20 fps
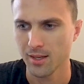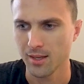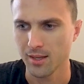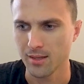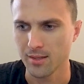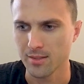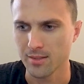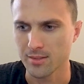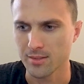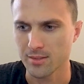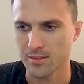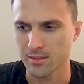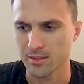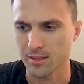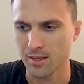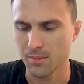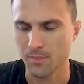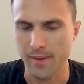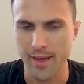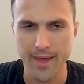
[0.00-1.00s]
is
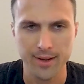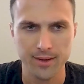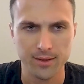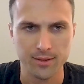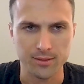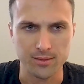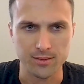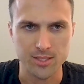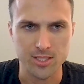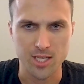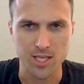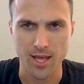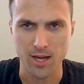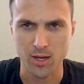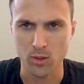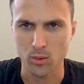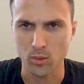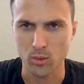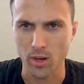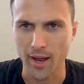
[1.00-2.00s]
combating
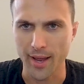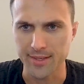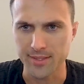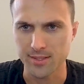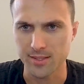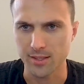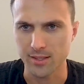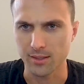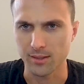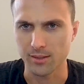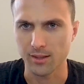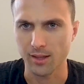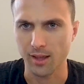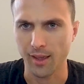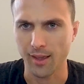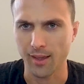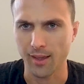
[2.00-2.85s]
shadow IT